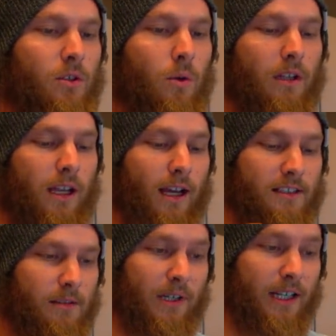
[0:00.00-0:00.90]
Totally
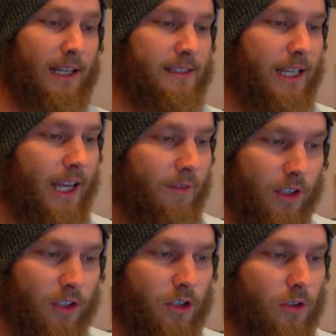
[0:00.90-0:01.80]
awesome. But guys, they have
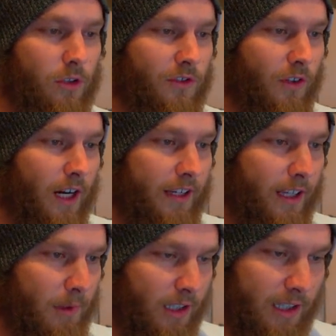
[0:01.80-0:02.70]
a huge variety.
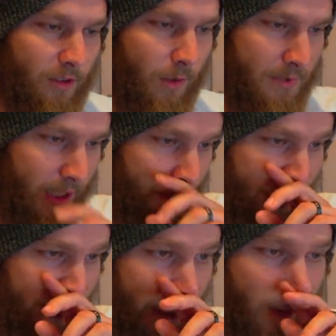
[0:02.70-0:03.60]
I'm looking at their website
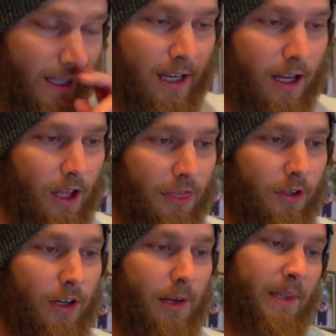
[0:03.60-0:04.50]
right now. I'll
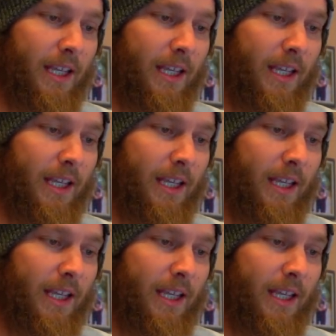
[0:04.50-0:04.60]
throw it up